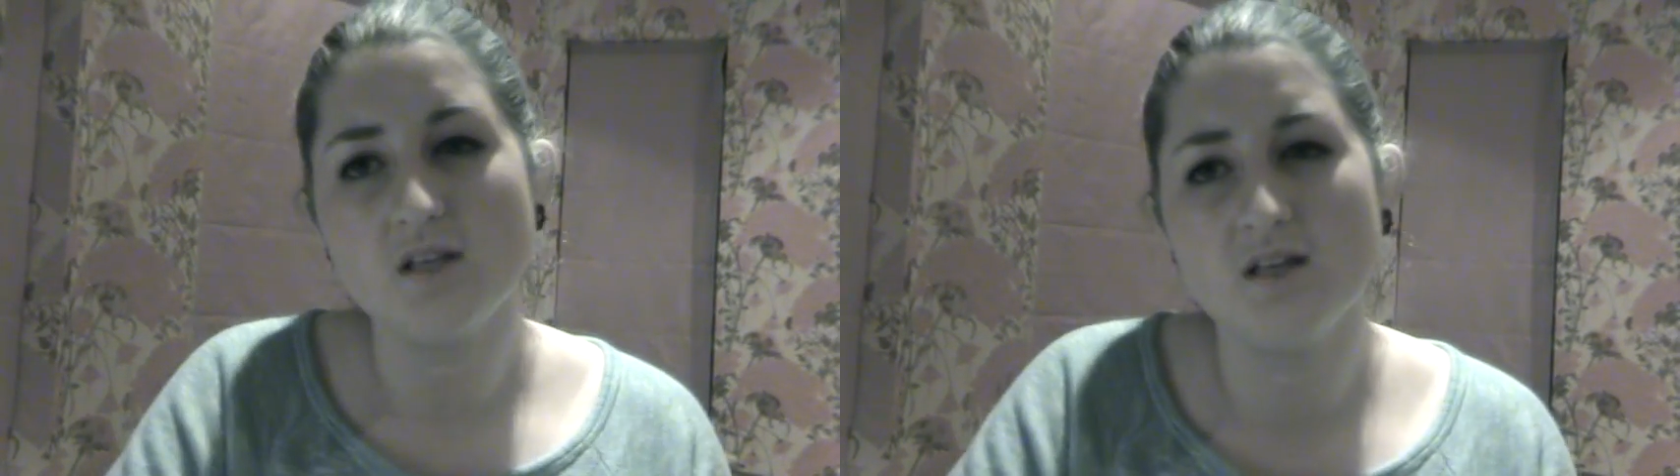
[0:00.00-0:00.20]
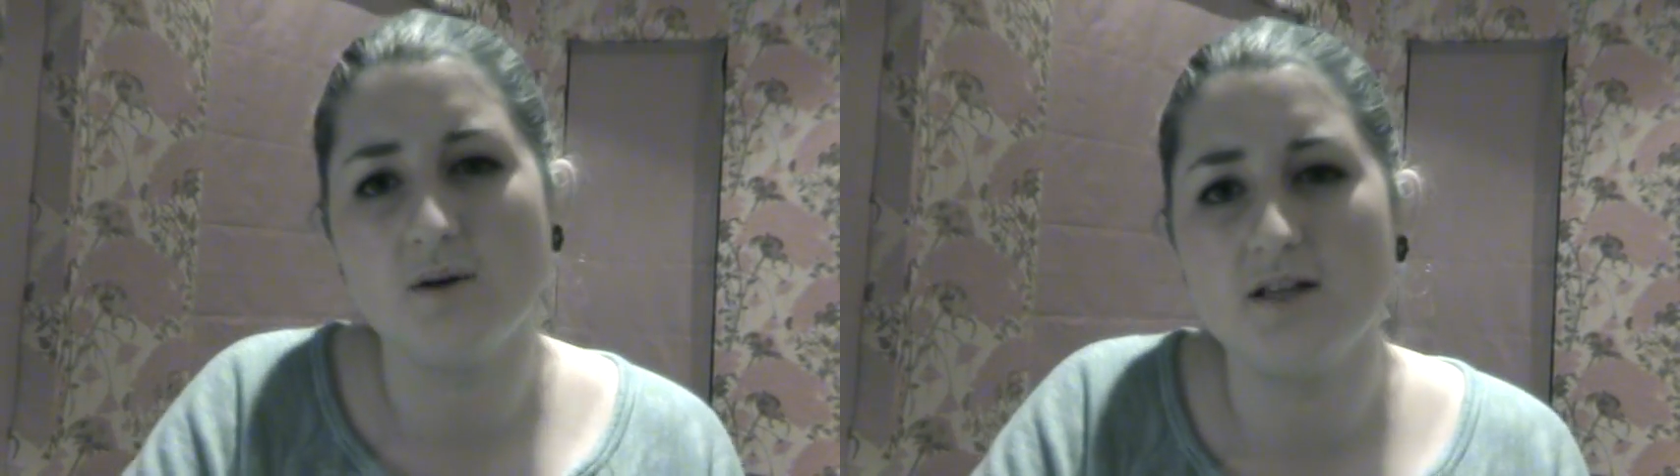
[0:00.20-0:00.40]

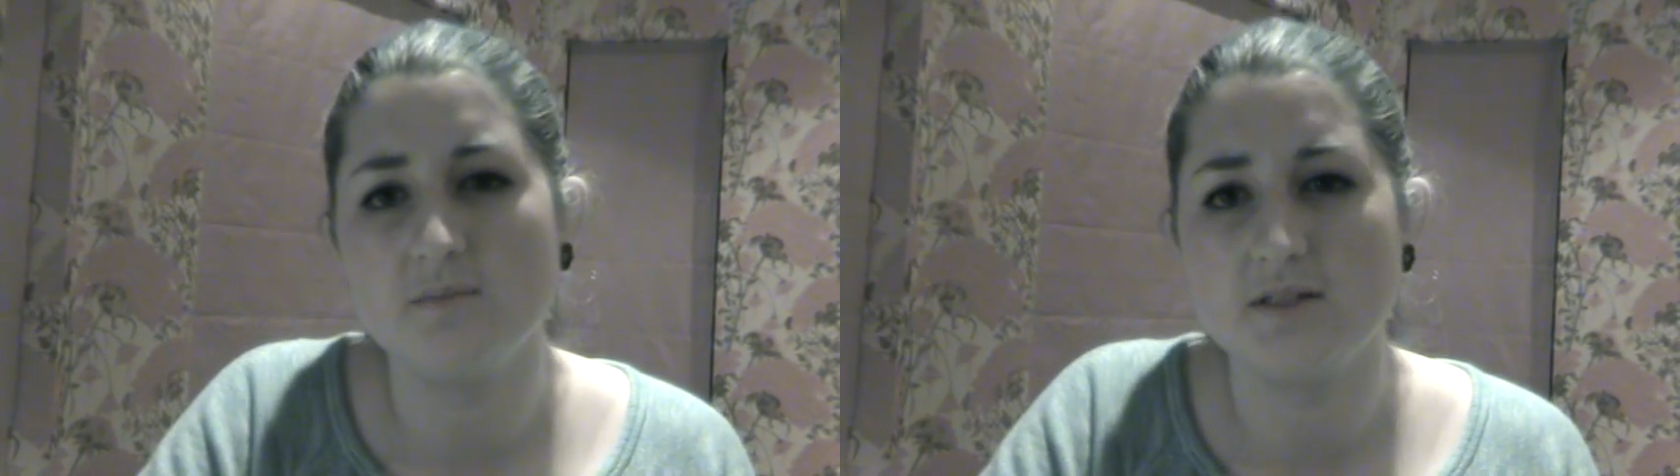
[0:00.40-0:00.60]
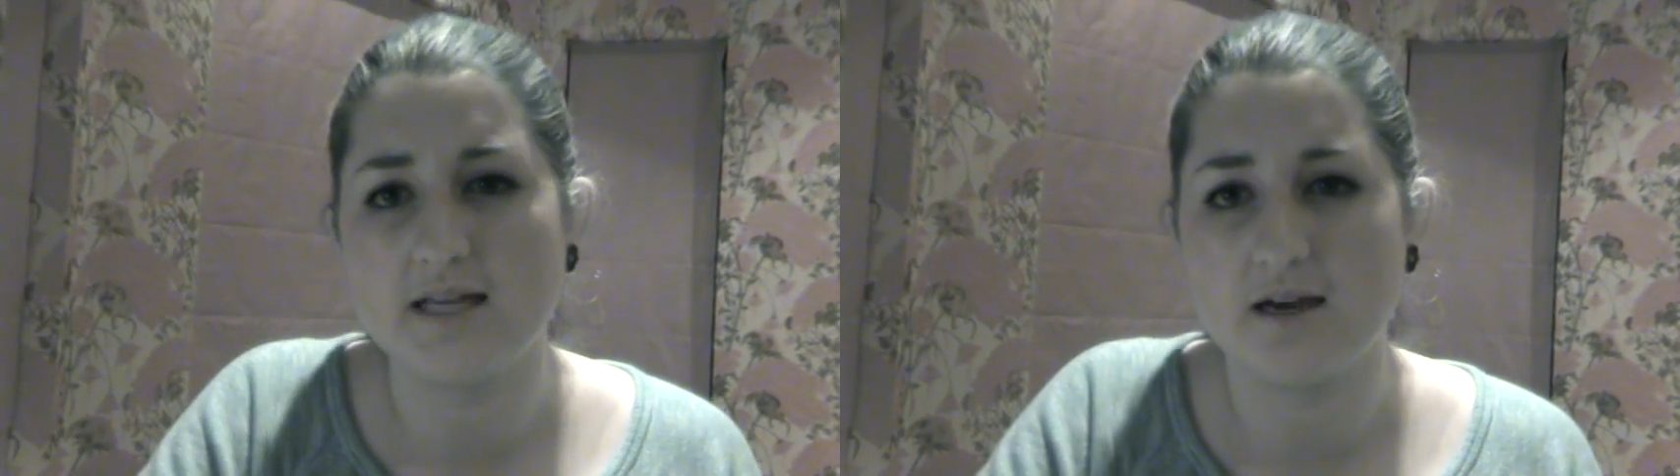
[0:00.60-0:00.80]
I wear
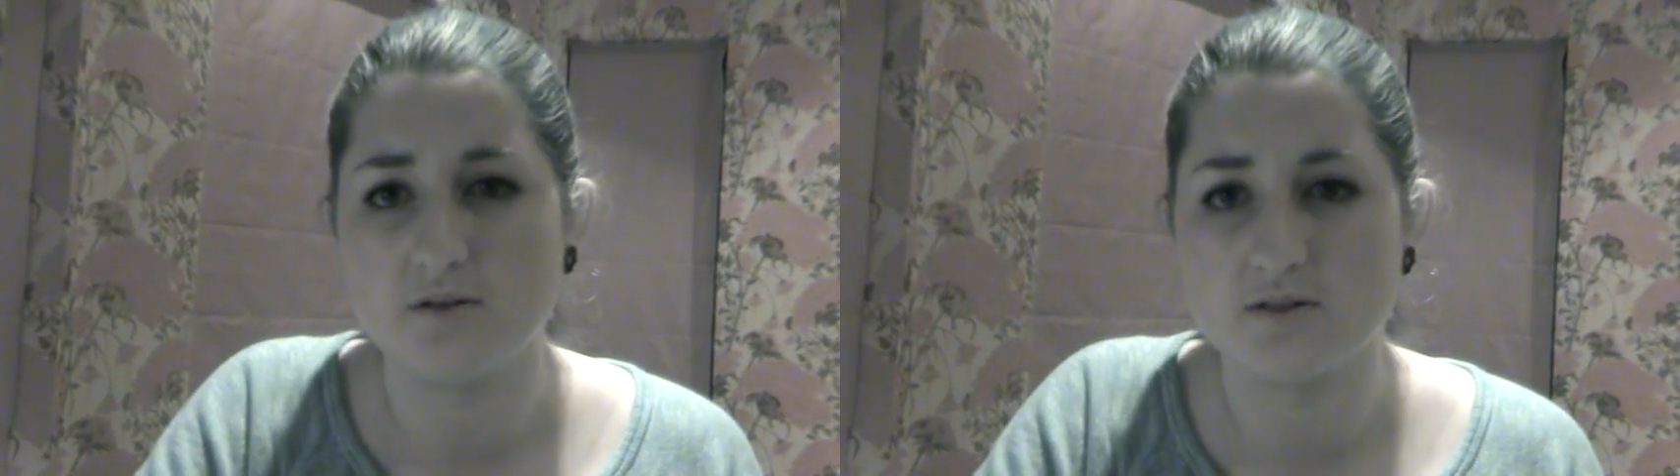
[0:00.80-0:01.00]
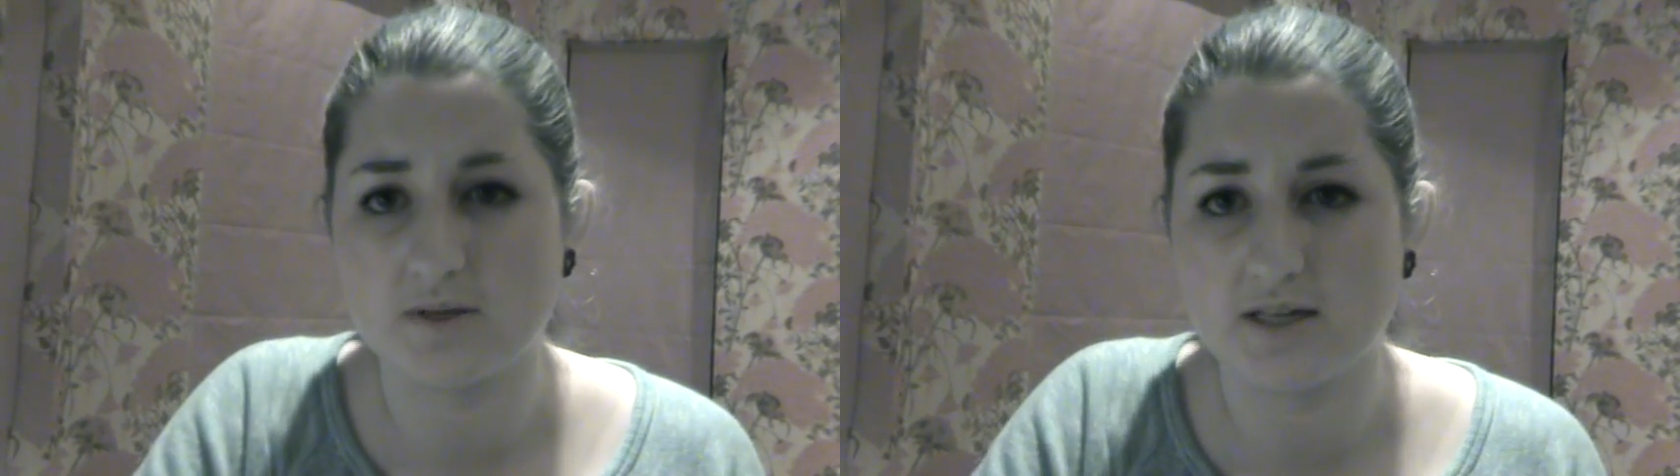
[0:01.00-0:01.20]
them in town
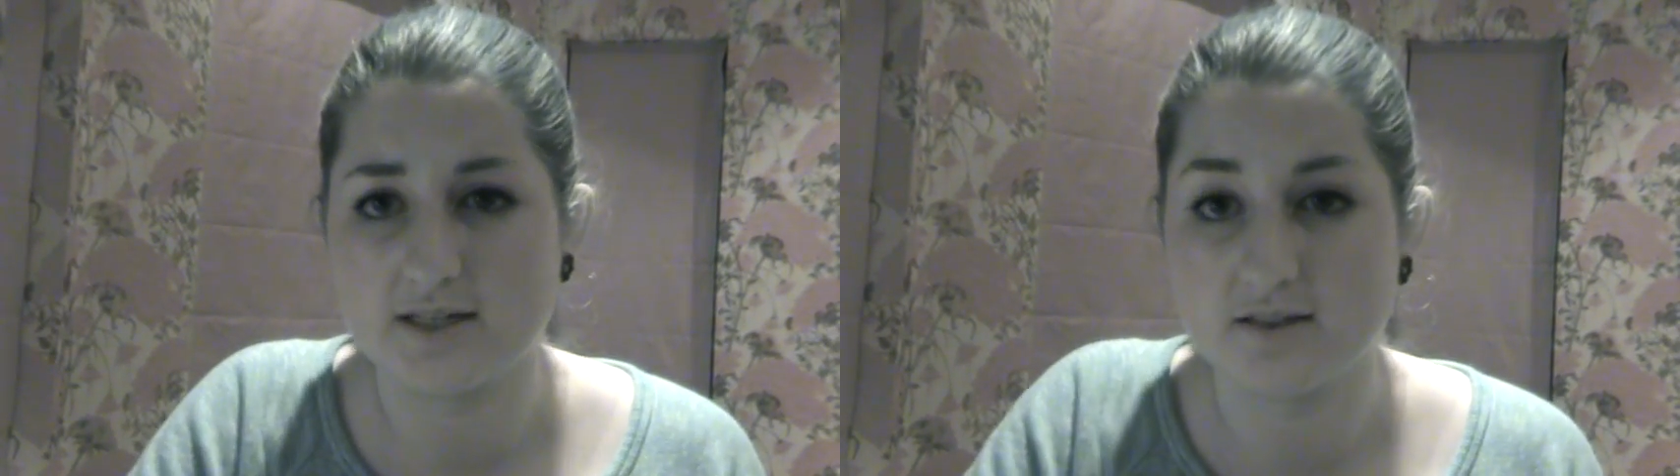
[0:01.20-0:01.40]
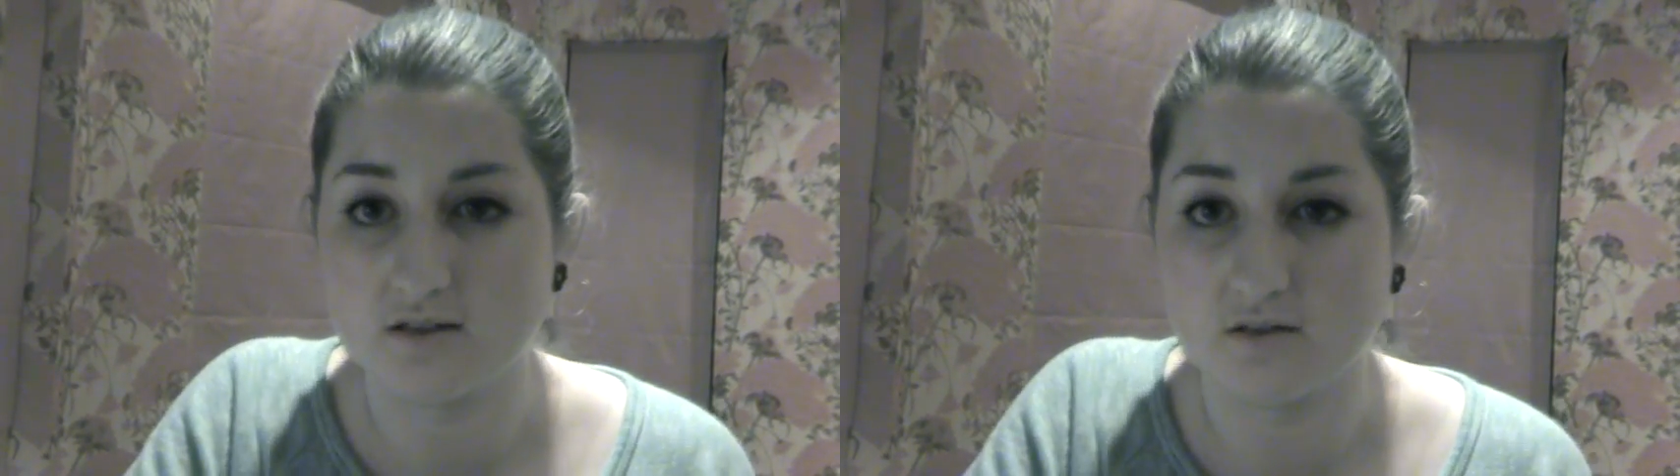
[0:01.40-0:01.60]
as well, like